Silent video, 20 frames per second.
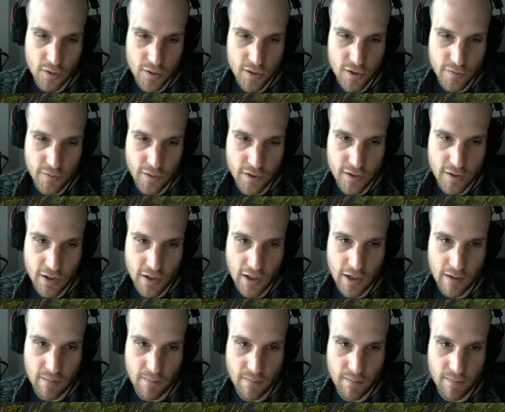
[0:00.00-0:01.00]
So if I do
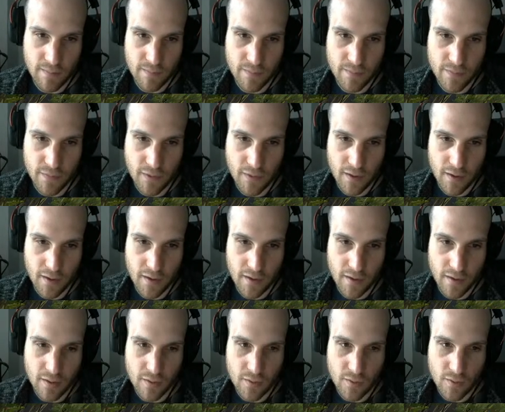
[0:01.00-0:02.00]
that,
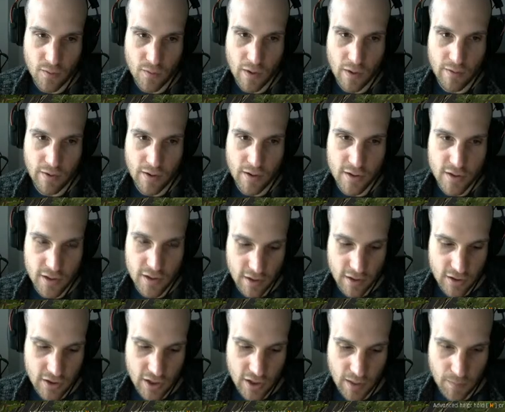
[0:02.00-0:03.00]
round is in the
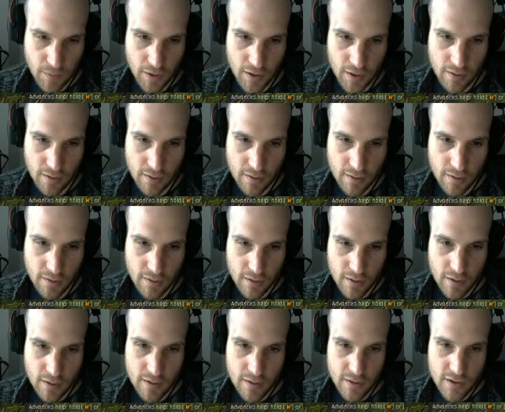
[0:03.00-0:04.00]
chamber,
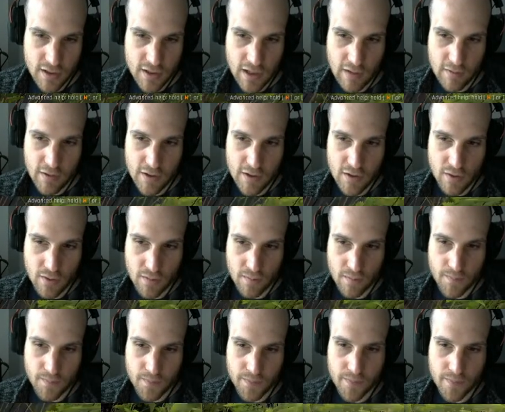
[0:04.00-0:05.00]
safety's on,
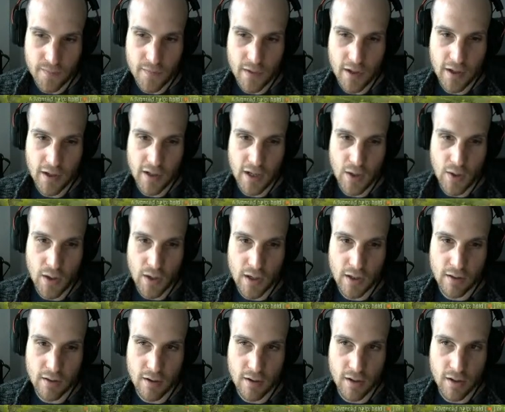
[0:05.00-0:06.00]
and now I can
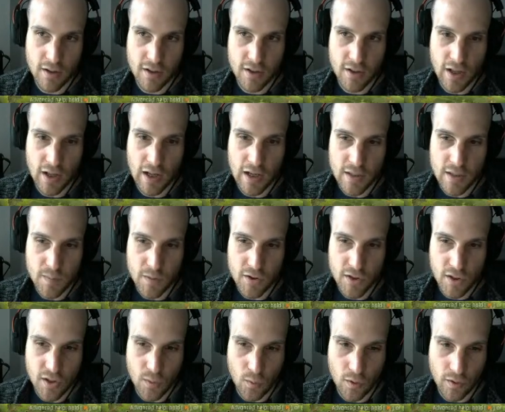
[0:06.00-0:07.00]
kind of do that as much as
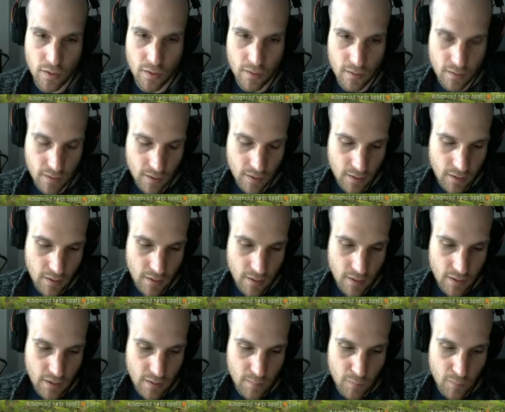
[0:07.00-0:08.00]
I want.
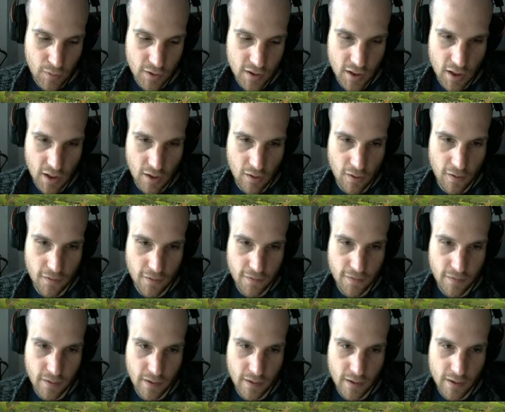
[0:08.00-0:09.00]
But turn it off,
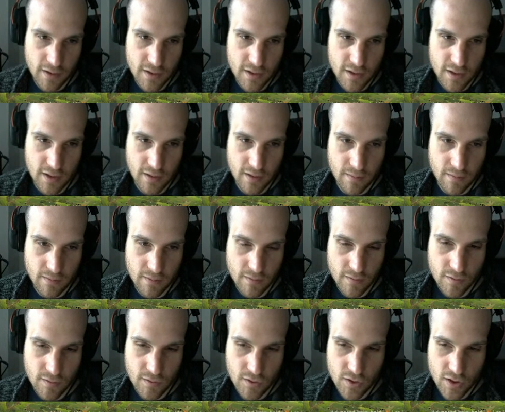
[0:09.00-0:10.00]
and I can see
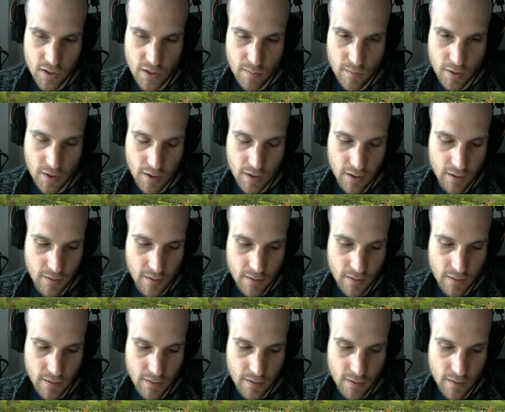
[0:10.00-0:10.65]
chamber there.